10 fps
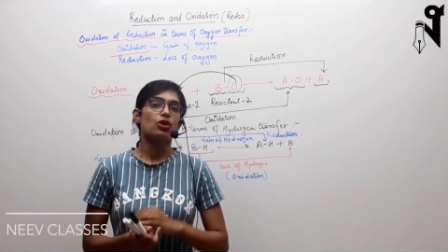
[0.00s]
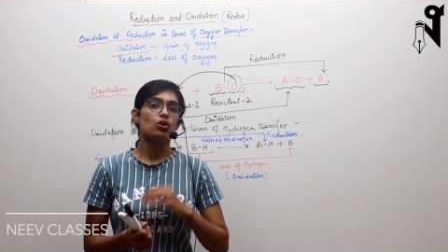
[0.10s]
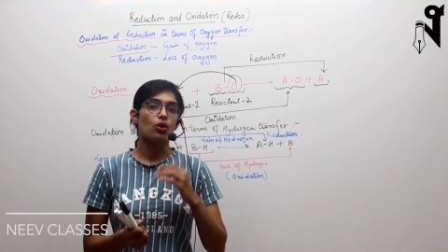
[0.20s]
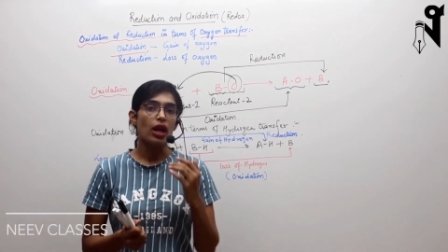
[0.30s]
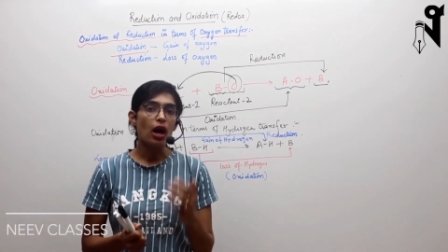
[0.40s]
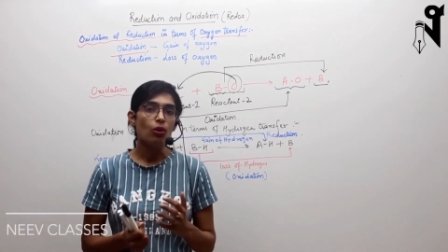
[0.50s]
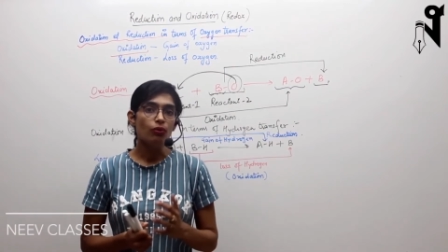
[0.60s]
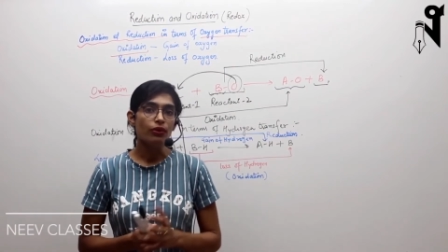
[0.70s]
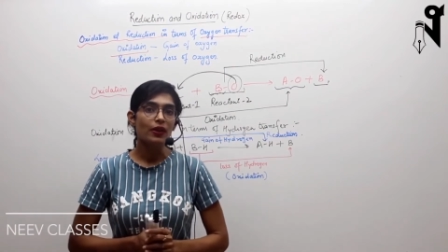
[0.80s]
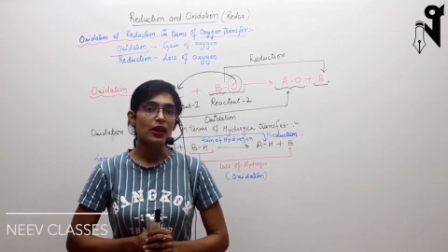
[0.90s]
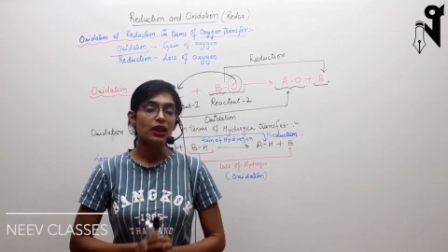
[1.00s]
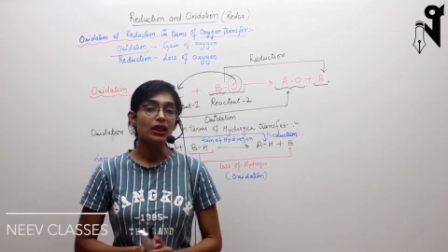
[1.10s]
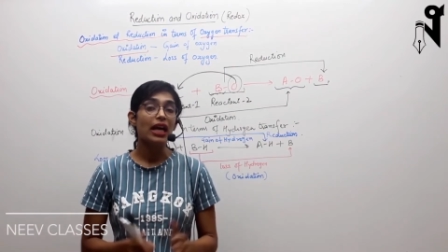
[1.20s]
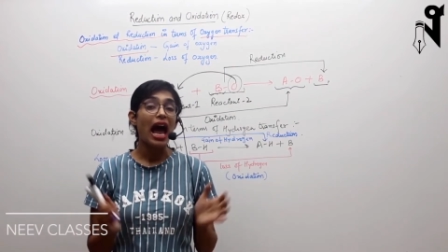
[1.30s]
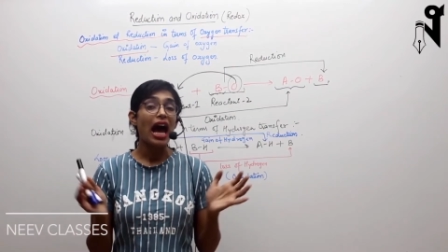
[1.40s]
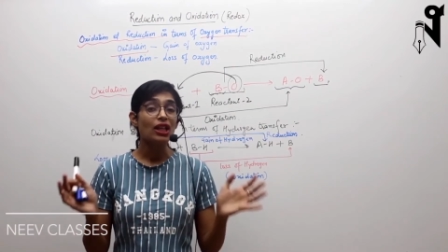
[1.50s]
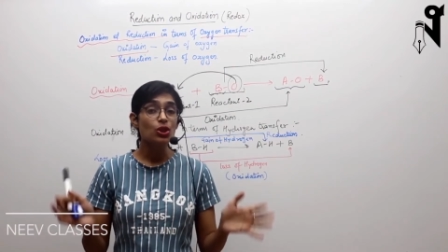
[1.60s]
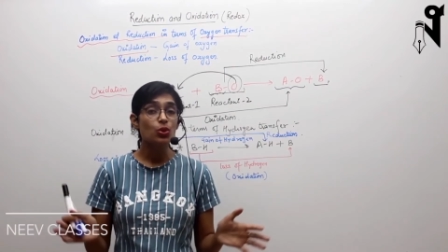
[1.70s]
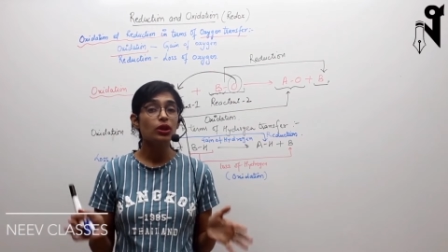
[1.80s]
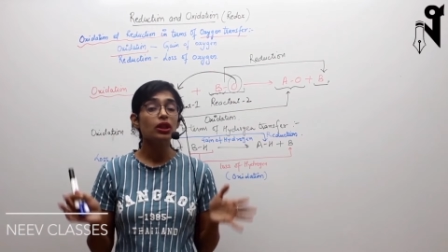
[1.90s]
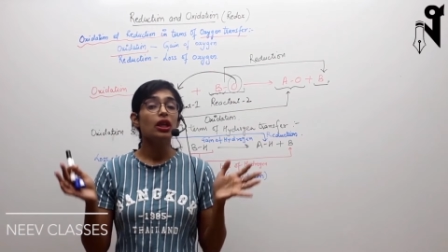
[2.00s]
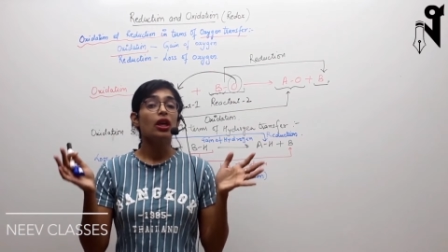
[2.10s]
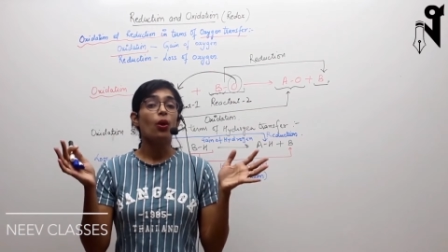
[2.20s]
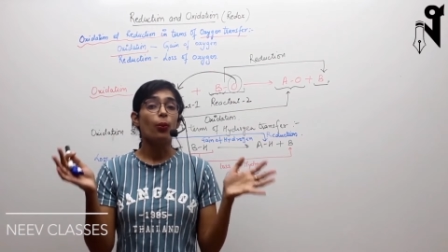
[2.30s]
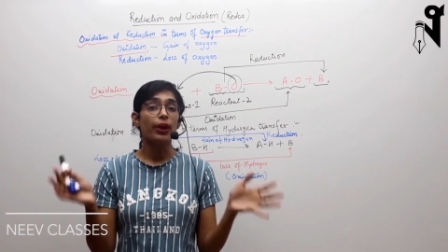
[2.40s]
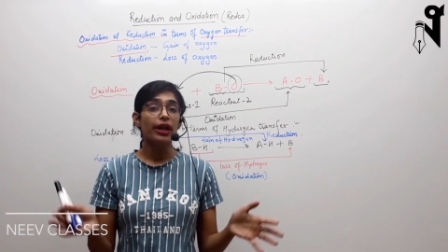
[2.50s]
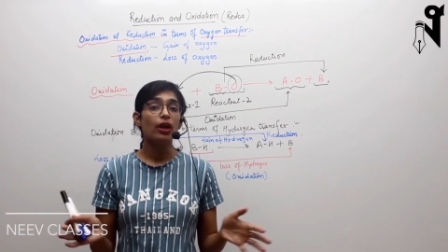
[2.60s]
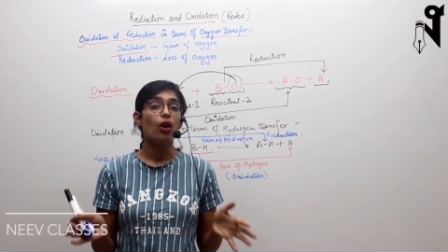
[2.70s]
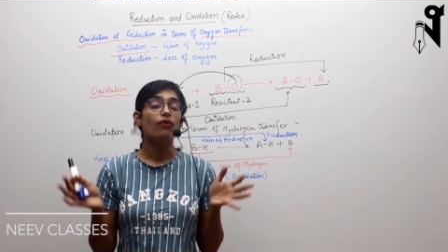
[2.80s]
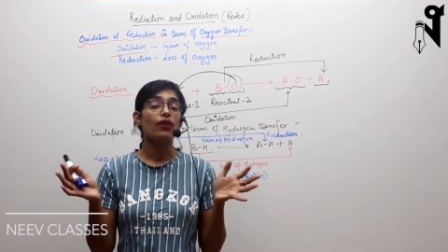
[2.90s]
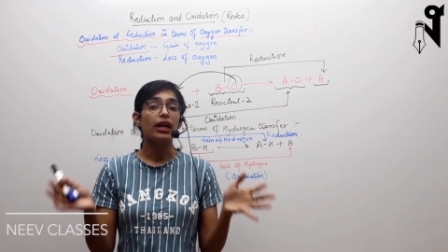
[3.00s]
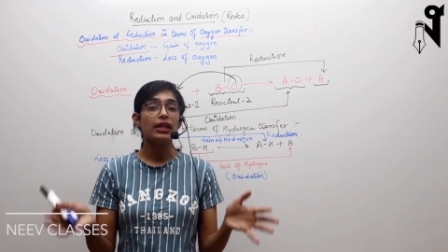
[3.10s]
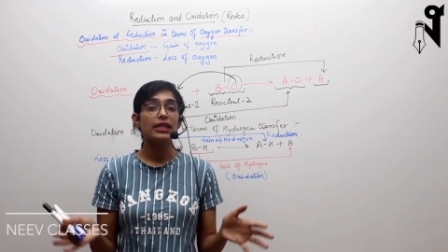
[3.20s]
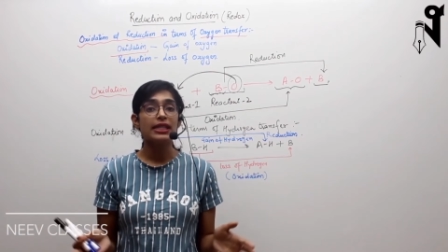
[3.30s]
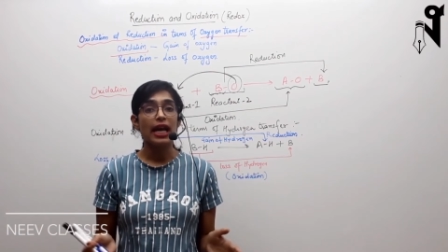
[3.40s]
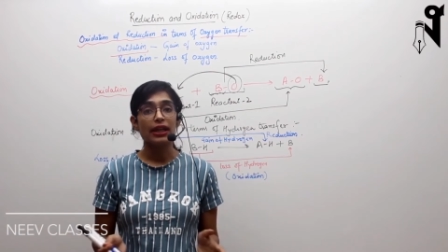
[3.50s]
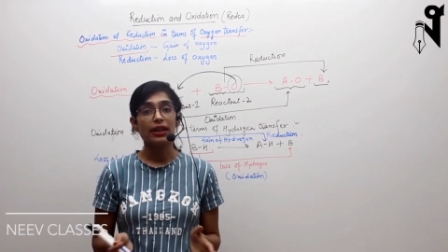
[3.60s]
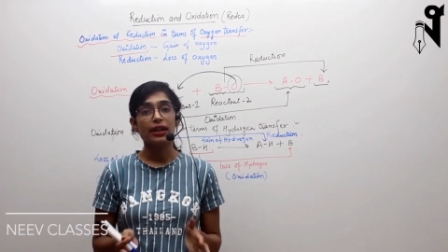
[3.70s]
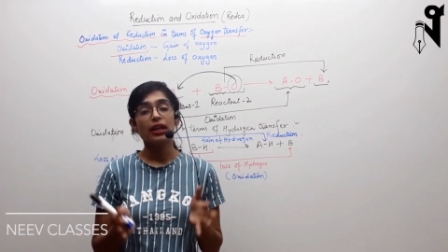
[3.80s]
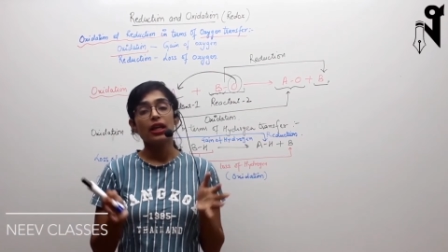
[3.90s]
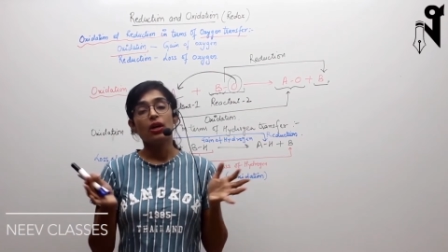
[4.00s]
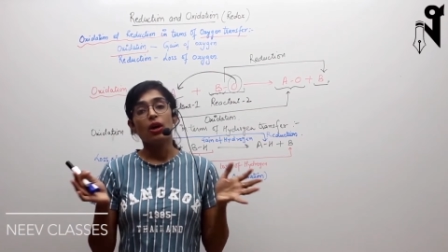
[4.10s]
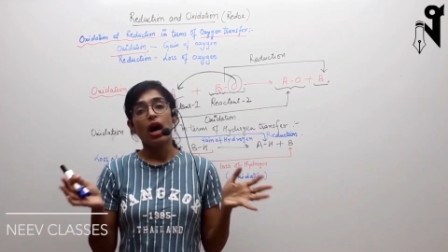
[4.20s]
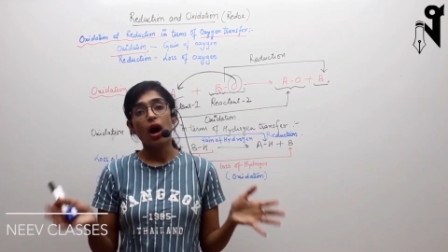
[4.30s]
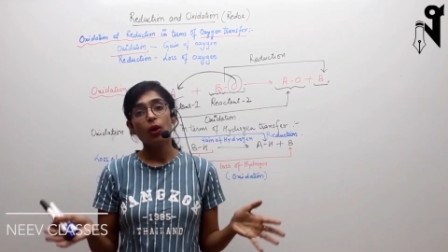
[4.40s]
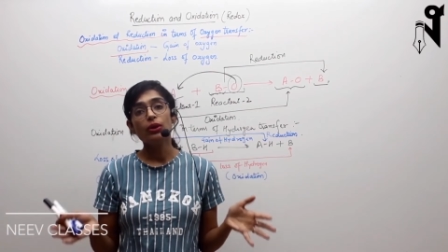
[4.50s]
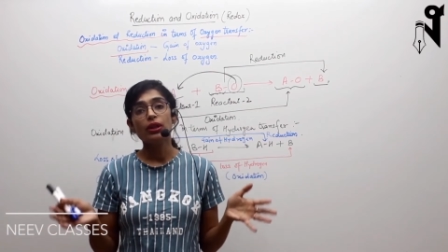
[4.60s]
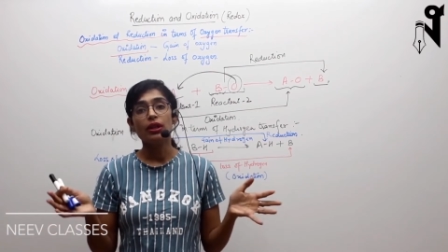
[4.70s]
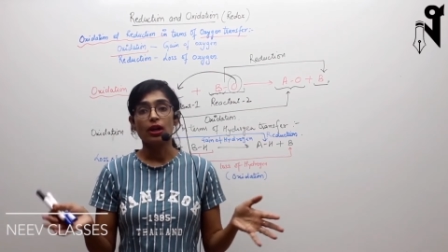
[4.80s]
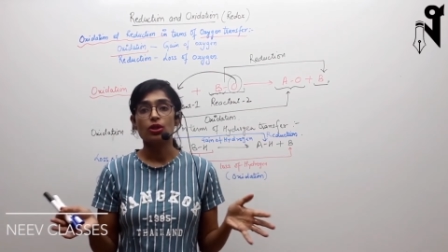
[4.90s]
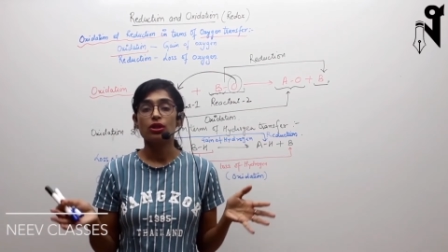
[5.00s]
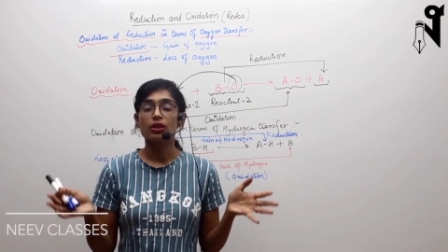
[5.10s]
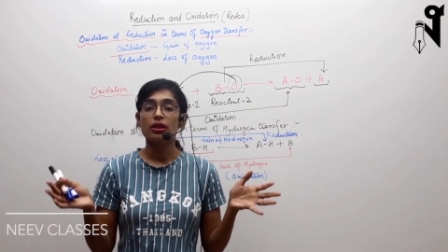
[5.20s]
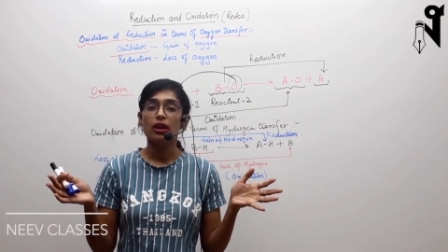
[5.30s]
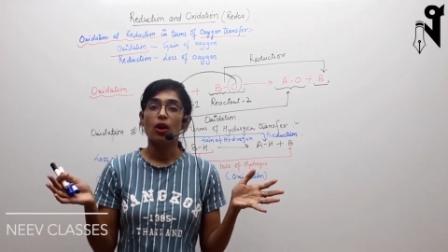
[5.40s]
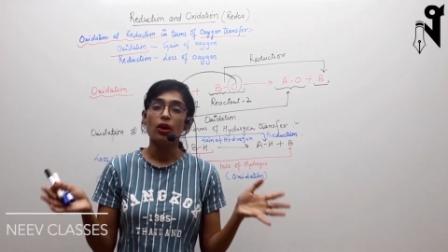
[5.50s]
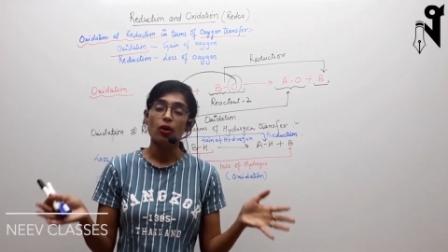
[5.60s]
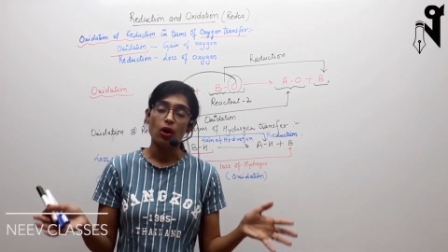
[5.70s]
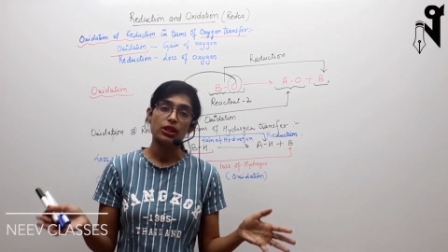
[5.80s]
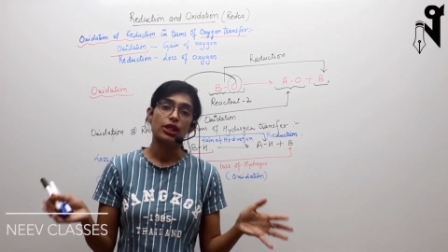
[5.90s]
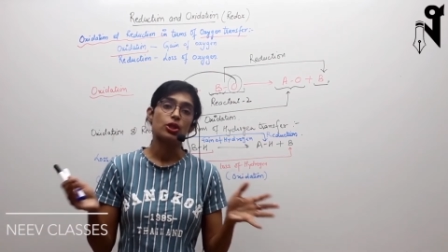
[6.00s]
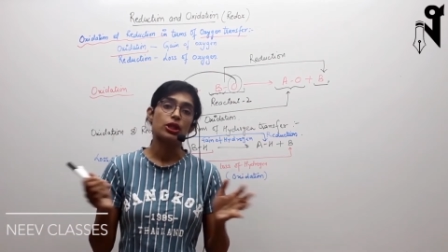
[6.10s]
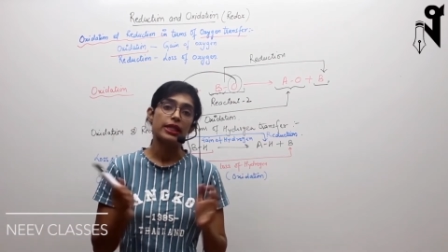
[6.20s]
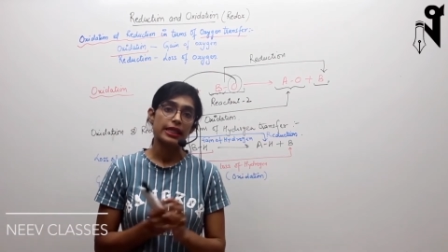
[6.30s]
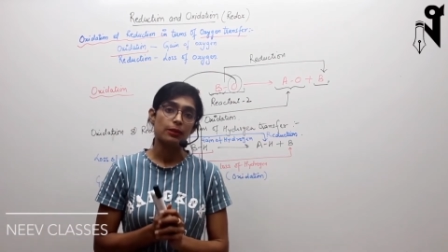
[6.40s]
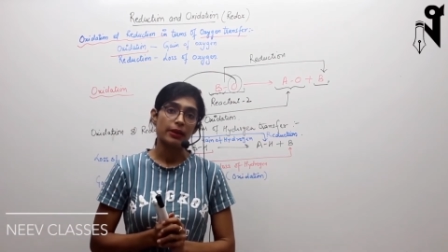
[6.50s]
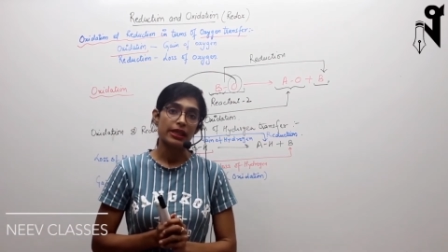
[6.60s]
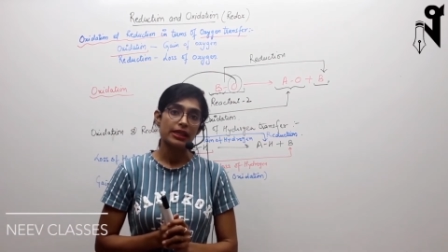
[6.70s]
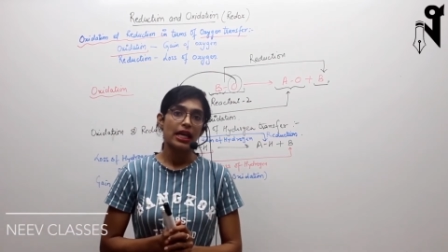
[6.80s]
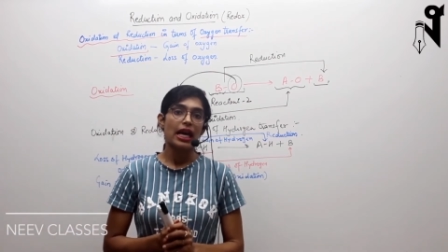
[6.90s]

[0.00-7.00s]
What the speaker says: So now we will learn the actual way of understanding how the reduction or oxidation takes place